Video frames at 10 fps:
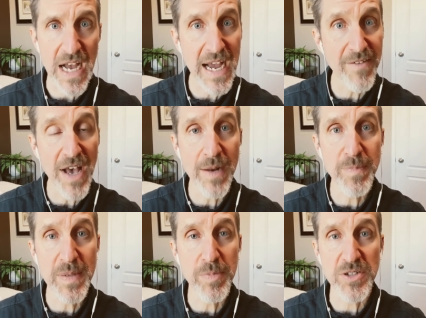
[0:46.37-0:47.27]
I have had
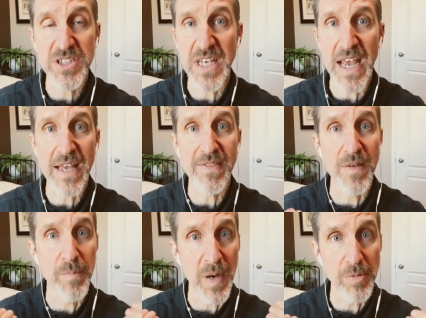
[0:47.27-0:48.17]
people say the
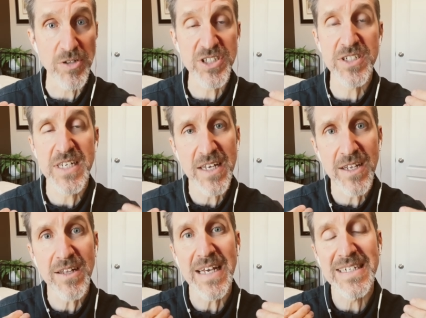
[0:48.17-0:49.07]
bubble
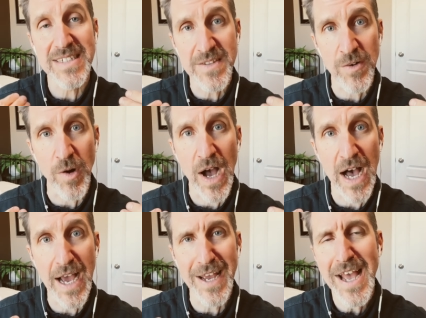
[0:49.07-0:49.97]
still is in their
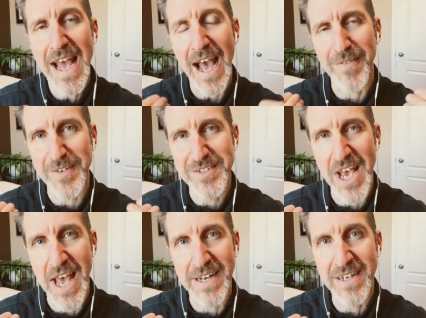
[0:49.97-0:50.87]
eye at the
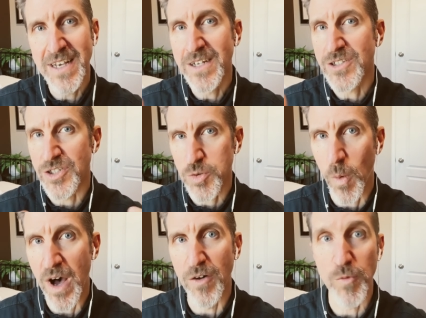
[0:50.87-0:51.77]
10 to
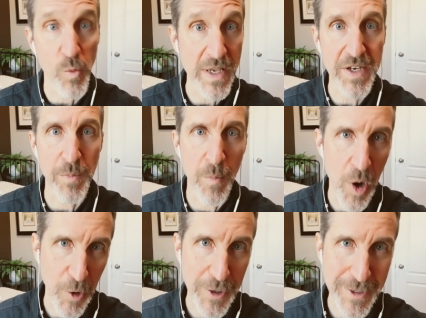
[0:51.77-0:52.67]
12 week
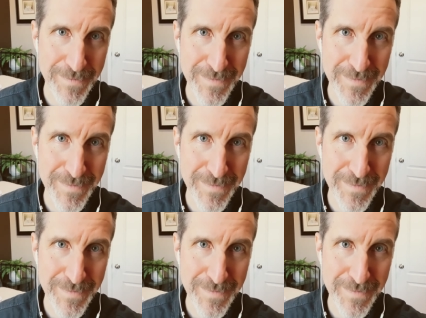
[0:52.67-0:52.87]
mark.